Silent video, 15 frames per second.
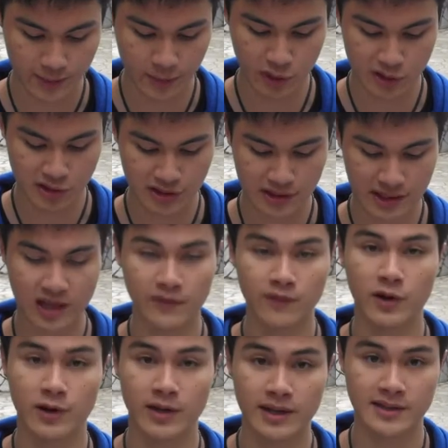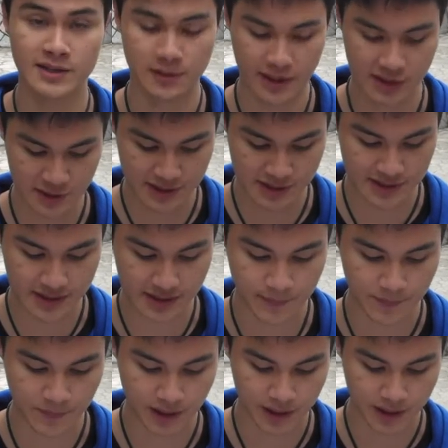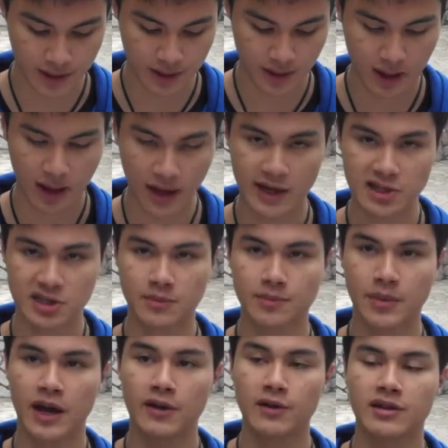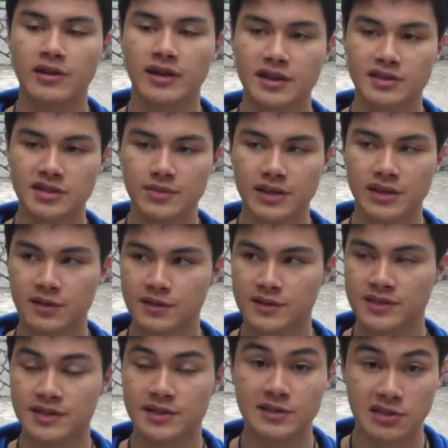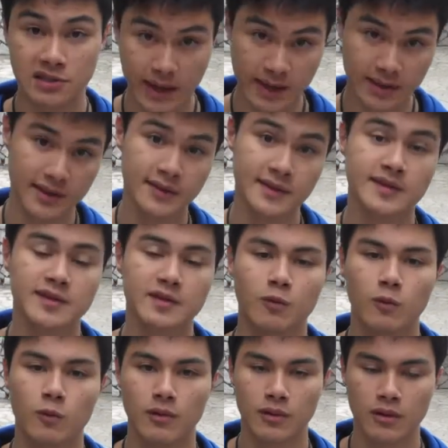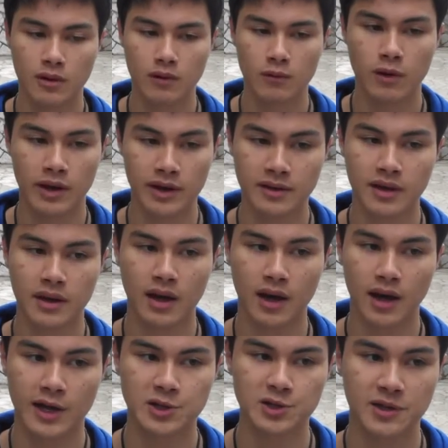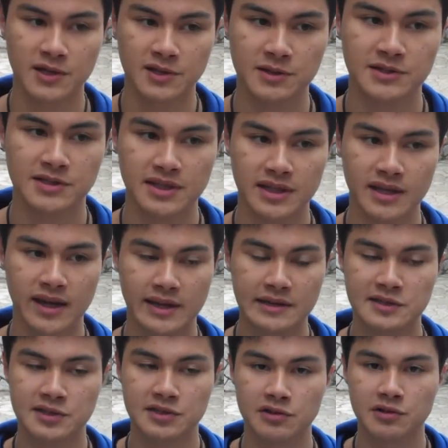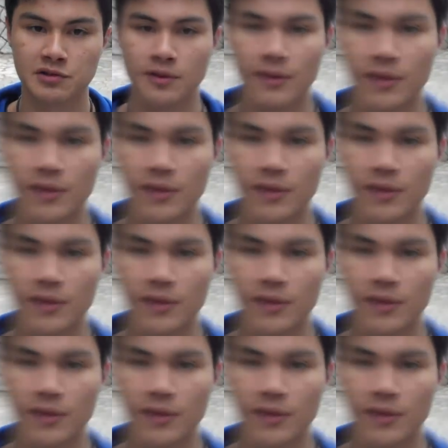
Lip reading: in motion and convert it into electricity. Hydropower can actually be used in two methods. One, hydroelectricity, and two,